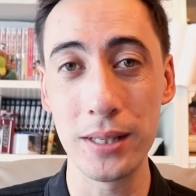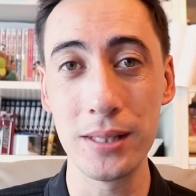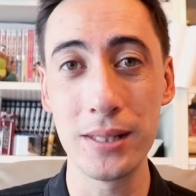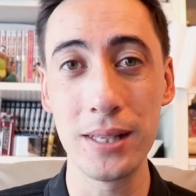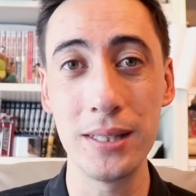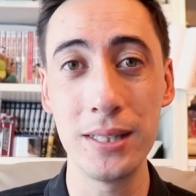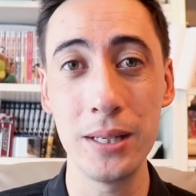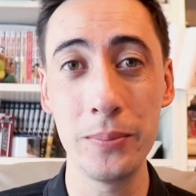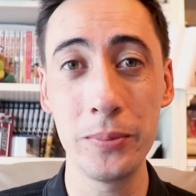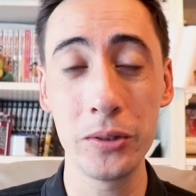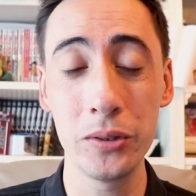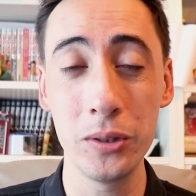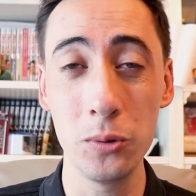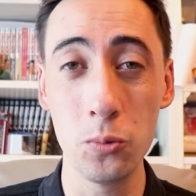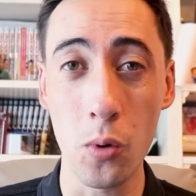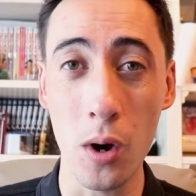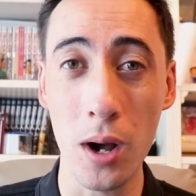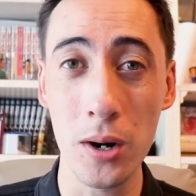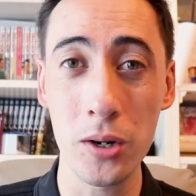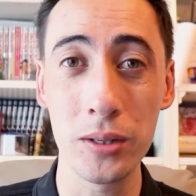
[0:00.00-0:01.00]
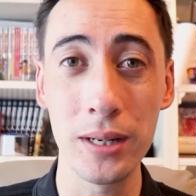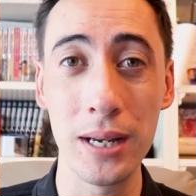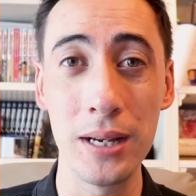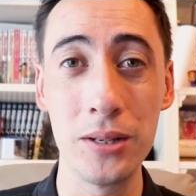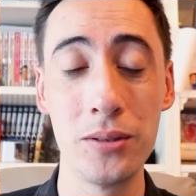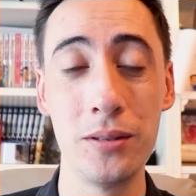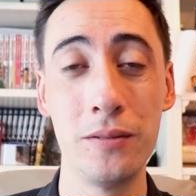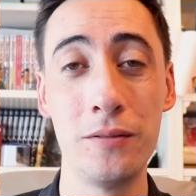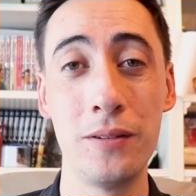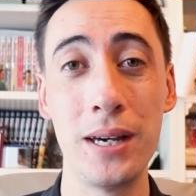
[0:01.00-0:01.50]
Because they typically water
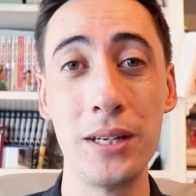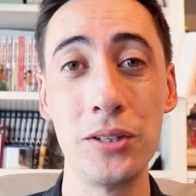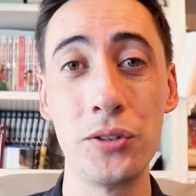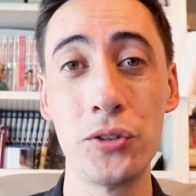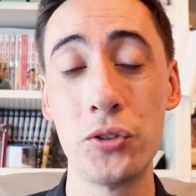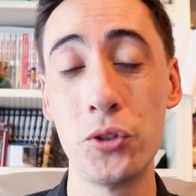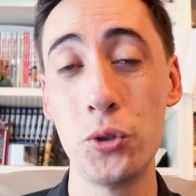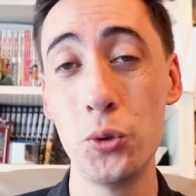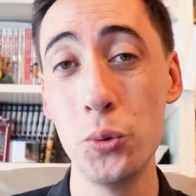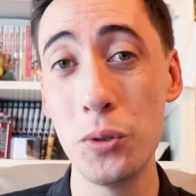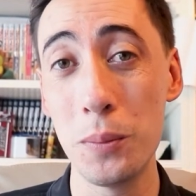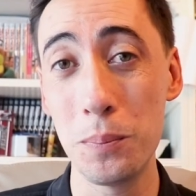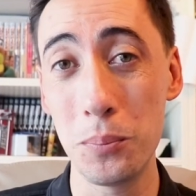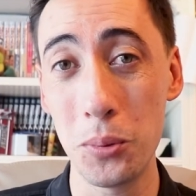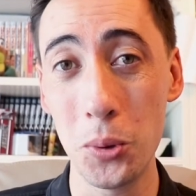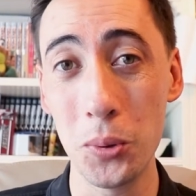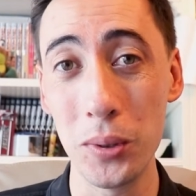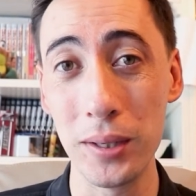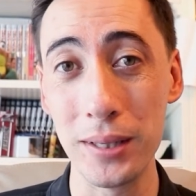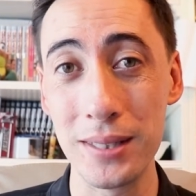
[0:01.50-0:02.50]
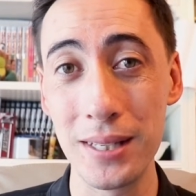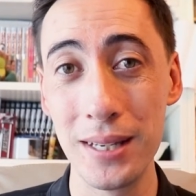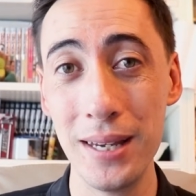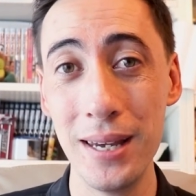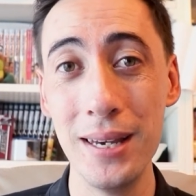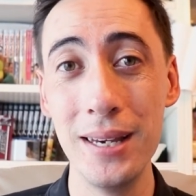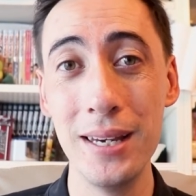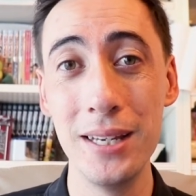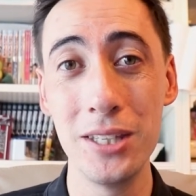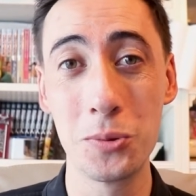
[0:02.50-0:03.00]
down the advice to a point
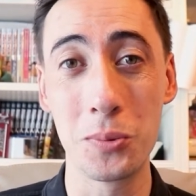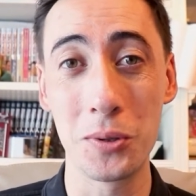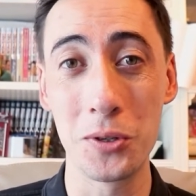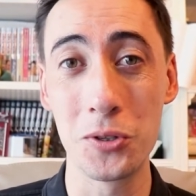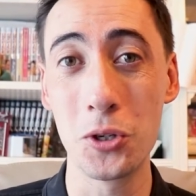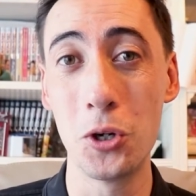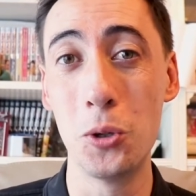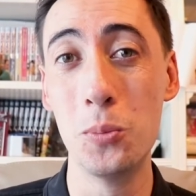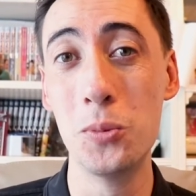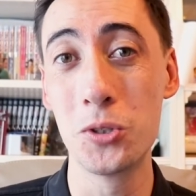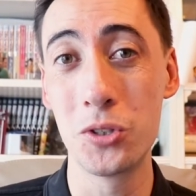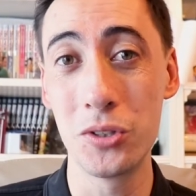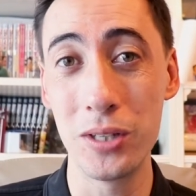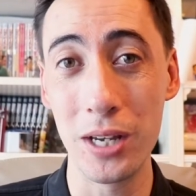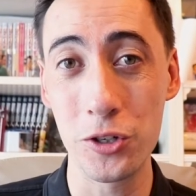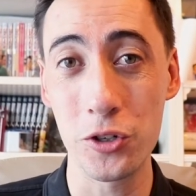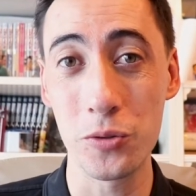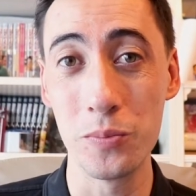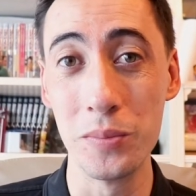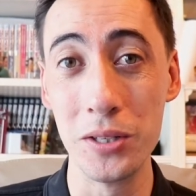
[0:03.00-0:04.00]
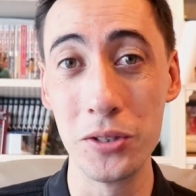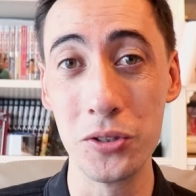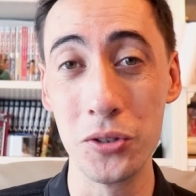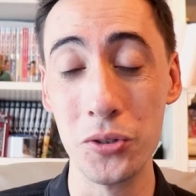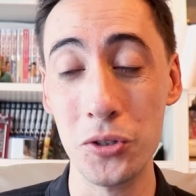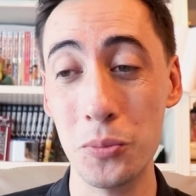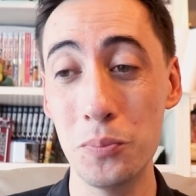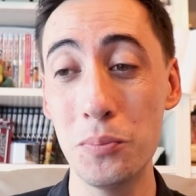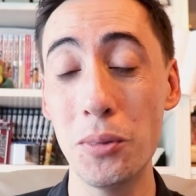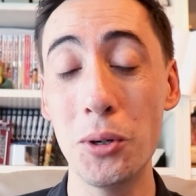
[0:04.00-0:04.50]
to where it's almost
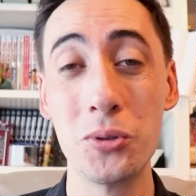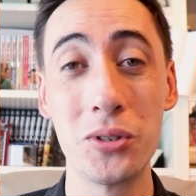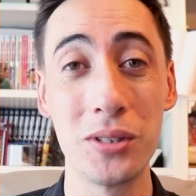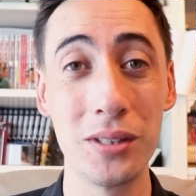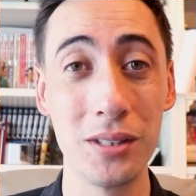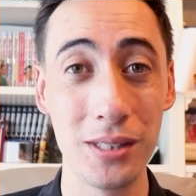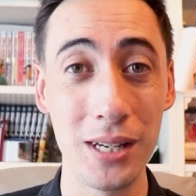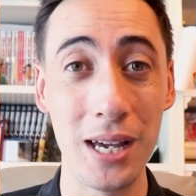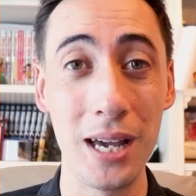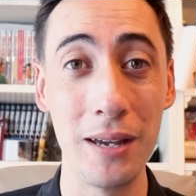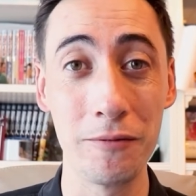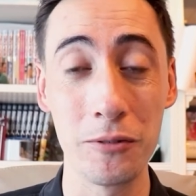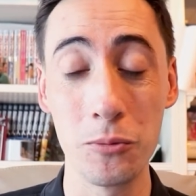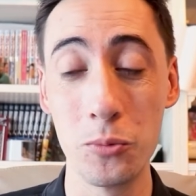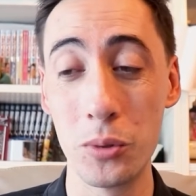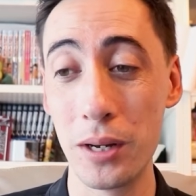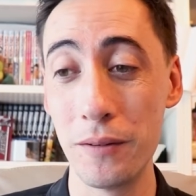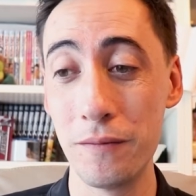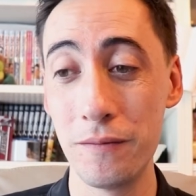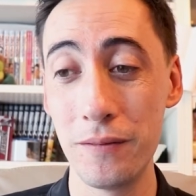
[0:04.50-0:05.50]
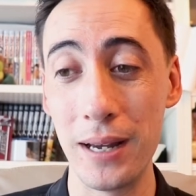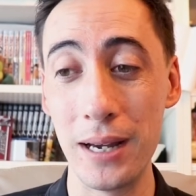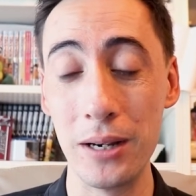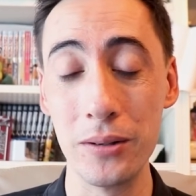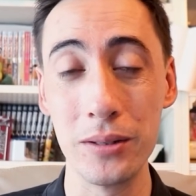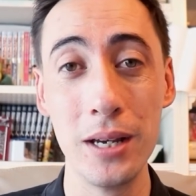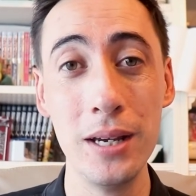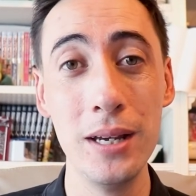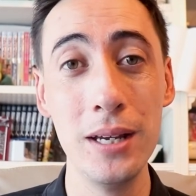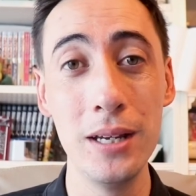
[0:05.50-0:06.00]
detrimental most of the time from what I've
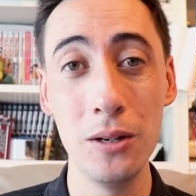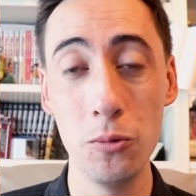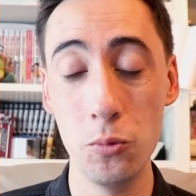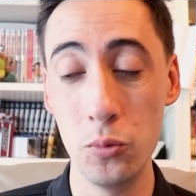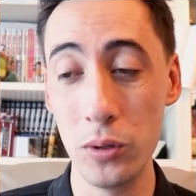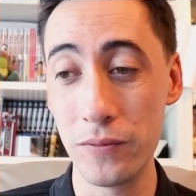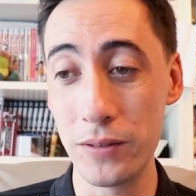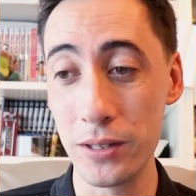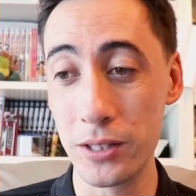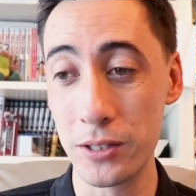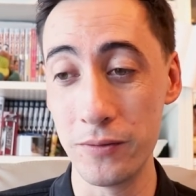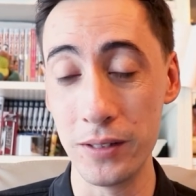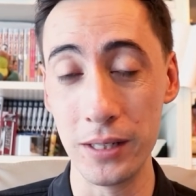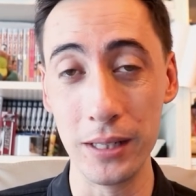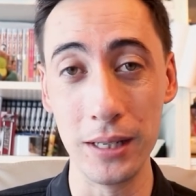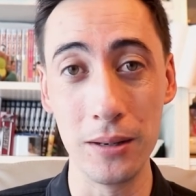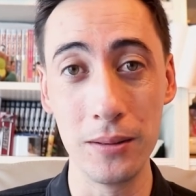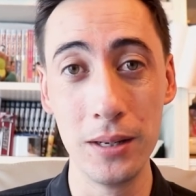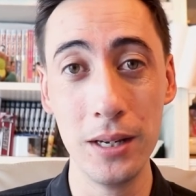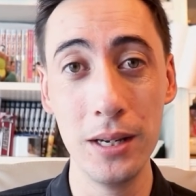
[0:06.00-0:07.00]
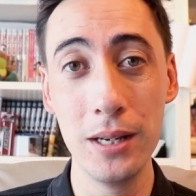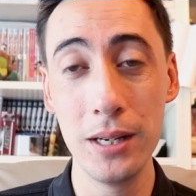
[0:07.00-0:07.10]
found with this video.